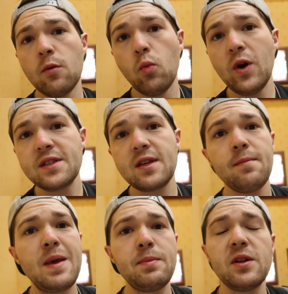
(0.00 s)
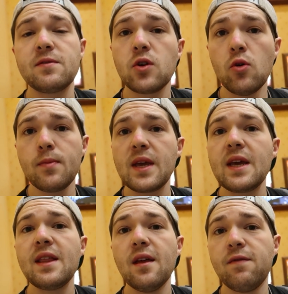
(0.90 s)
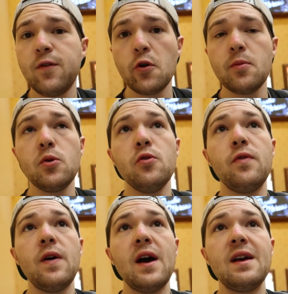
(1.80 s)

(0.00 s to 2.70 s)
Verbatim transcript: From what people have told me, the photo booth